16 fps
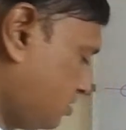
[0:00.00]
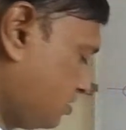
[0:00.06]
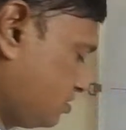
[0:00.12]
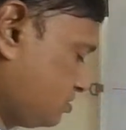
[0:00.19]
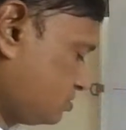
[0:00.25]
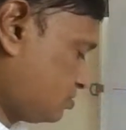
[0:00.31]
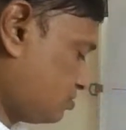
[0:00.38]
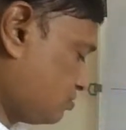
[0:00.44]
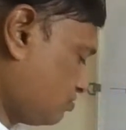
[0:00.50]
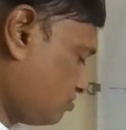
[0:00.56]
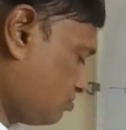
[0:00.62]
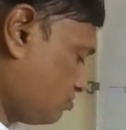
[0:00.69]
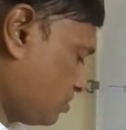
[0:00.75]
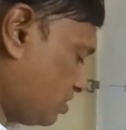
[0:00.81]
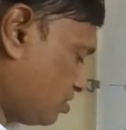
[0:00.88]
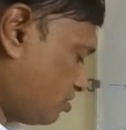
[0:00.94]
So
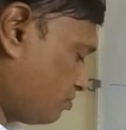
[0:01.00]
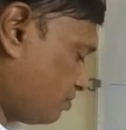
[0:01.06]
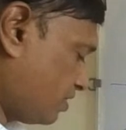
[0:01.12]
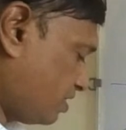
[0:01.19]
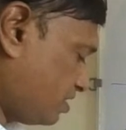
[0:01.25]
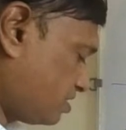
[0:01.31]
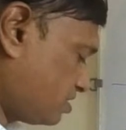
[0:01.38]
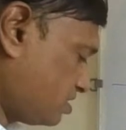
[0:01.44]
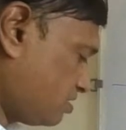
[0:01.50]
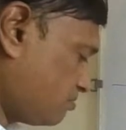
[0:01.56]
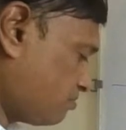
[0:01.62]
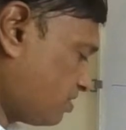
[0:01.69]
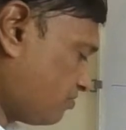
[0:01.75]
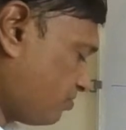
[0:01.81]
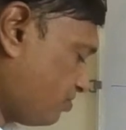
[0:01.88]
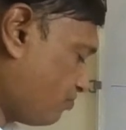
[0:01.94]
by operating
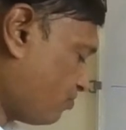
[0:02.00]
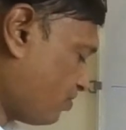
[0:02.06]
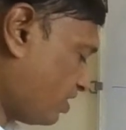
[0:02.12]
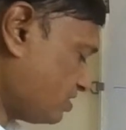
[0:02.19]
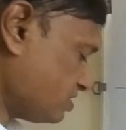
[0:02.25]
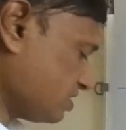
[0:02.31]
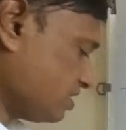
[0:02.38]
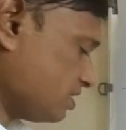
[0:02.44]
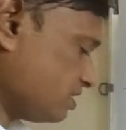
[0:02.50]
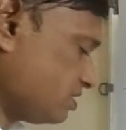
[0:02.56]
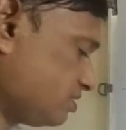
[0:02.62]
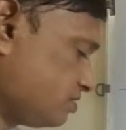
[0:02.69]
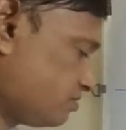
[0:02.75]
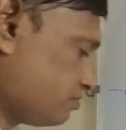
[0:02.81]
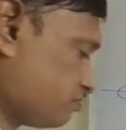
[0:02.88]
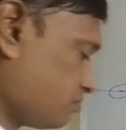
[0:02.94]
sigma v y z
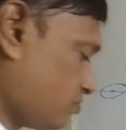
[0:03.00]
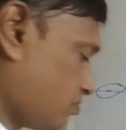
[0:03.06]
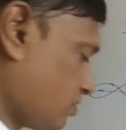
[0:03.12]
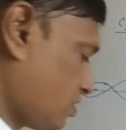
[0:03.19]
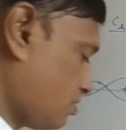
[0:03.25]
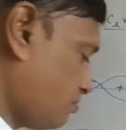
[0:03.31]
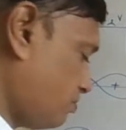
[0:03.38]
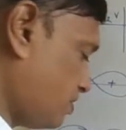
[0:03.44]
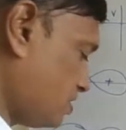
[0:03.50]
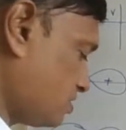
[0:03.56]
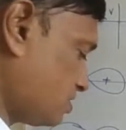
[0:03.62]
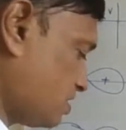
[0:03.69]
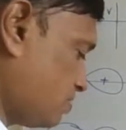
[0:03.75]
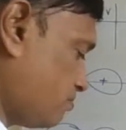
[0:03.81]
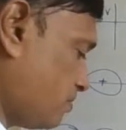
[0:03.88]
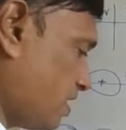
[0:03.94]
plus
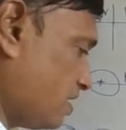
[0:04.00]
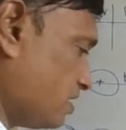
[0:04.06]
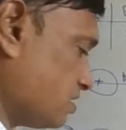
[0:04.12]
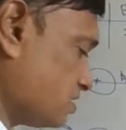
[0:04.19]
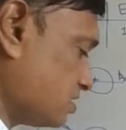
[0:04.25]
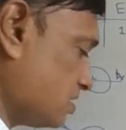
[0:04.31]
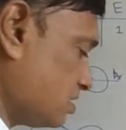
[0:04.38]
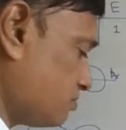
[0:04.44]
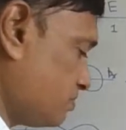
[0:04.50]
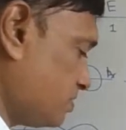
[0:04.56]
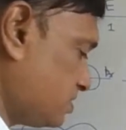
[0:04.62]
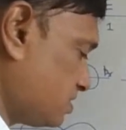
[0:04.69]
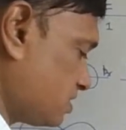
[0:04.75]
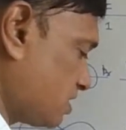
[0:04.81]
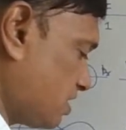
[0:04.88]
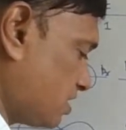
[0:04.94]
and minus, it
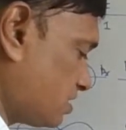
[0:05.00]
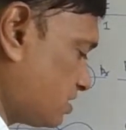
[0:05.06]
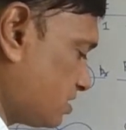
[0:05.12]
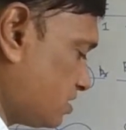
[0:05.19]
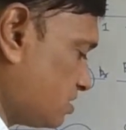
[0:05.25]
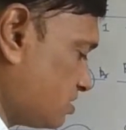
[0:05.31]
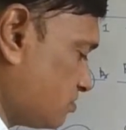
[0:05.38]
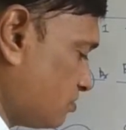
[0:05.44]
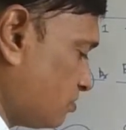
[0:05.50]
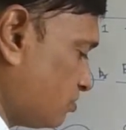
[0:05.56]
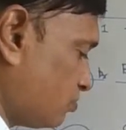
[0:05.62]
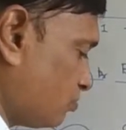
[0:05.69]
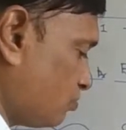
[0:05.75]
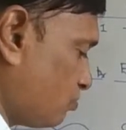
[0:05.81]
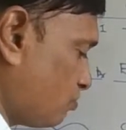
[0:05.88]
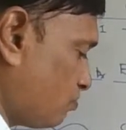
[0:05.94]
means character is equal
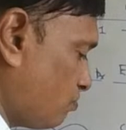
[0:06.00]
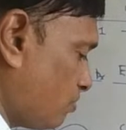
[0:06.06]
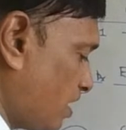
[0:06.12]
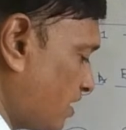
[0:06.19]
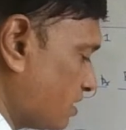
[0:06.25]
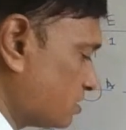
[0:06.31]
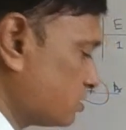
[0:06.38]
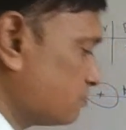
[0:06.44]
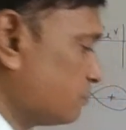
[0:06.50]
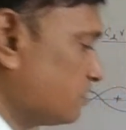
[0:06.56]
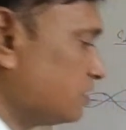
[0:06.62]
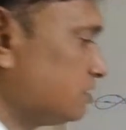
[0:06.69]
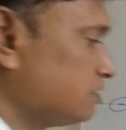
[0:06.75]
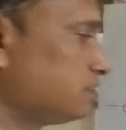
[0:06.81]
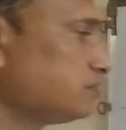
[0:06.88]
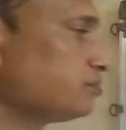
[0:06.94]
to minus 1.
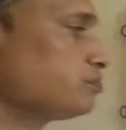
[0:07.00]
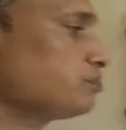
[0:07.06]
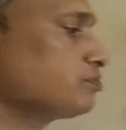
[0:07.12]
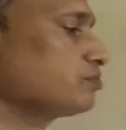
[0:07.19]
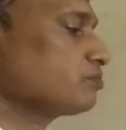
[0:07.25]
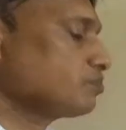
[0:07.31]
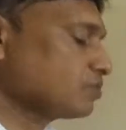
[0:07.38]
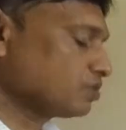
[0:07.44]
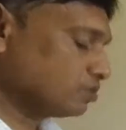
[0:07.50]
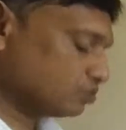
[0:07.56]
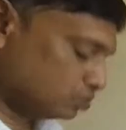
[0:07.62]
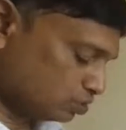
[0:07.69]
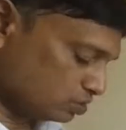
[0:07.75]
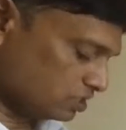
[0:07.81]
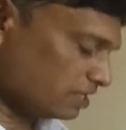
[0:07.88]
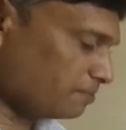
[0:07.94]

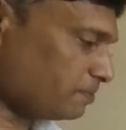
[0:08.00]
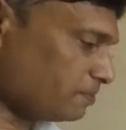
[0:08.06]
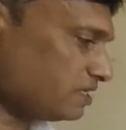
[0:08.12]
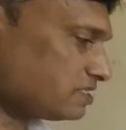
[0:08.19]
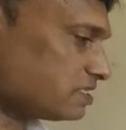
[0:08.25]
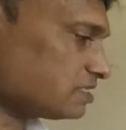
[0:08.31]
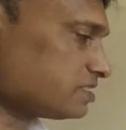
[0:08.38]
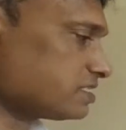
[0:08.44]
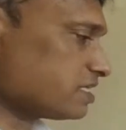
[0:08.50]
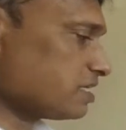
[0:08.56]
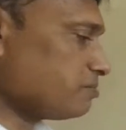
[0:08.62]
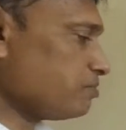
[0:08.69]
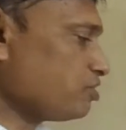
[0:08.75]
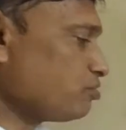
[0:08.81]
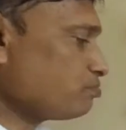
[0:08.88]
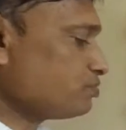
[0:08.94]
So same results can
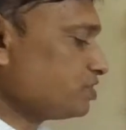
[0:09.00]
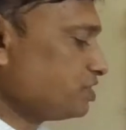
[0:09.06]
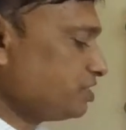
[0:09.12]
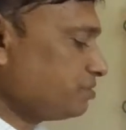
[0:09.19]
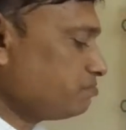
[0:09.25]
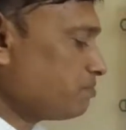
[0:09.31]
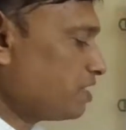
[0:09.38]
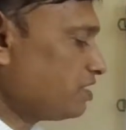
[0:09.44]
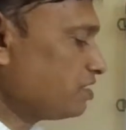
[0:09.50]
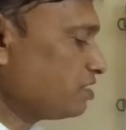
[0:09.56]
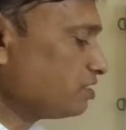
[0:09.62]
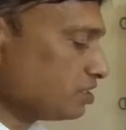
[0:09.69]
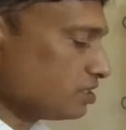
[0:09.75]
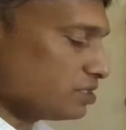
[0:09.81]
be obtained by